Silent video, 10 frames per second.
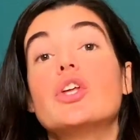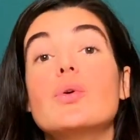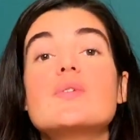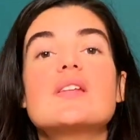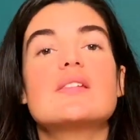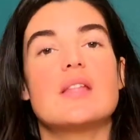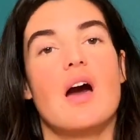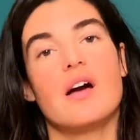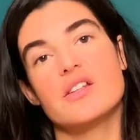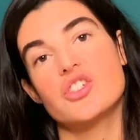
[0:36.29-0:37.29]
uses the
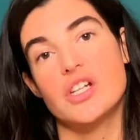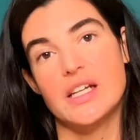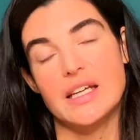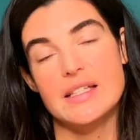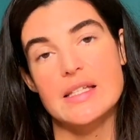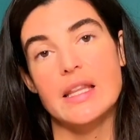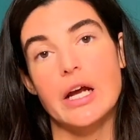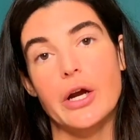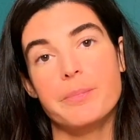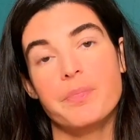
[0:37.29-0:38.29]
oxygen it gets in
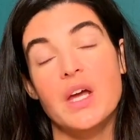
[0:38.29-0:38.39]
there.